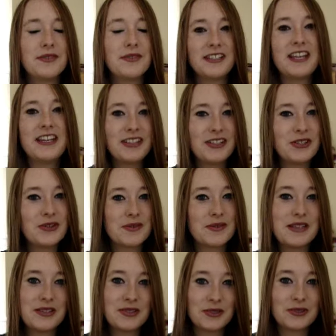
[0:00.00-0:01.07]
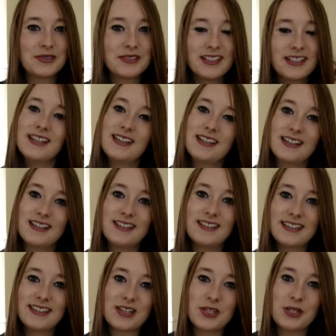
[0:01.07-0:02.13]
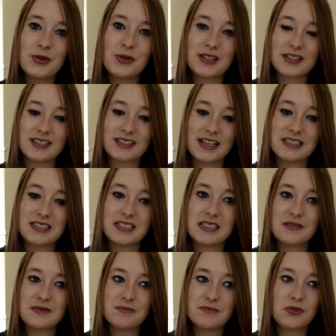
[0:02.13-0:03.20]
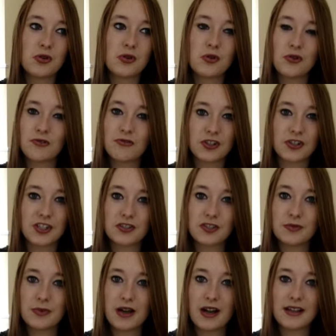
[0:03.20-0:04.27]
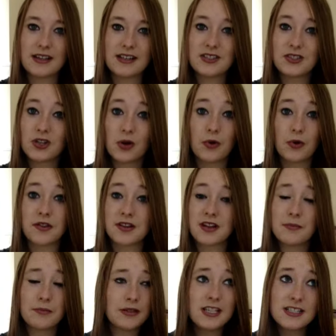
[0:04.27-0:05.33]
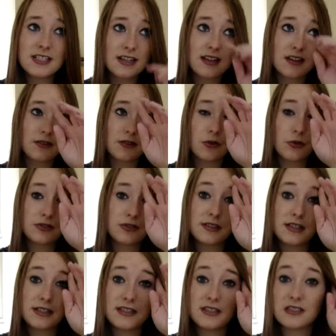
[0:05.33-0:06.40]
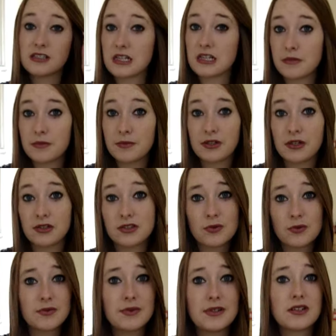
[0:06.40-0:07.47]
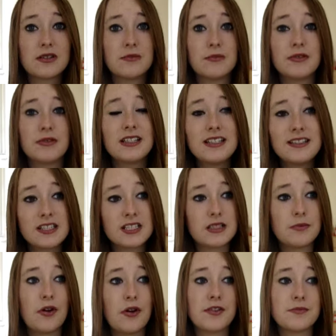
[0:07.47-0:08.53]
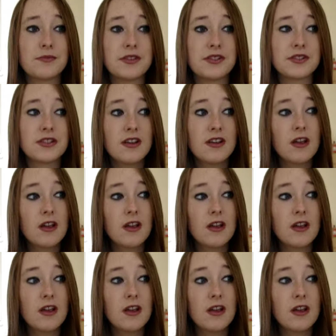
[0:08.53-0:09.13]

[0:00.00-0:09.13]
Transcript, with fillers: but you know what I mean, don't get too excited, don't go and rush out to buy it, it's not worth it. I'm pleased I didn't go and see it in the cinema because it would have been a complete disappointment.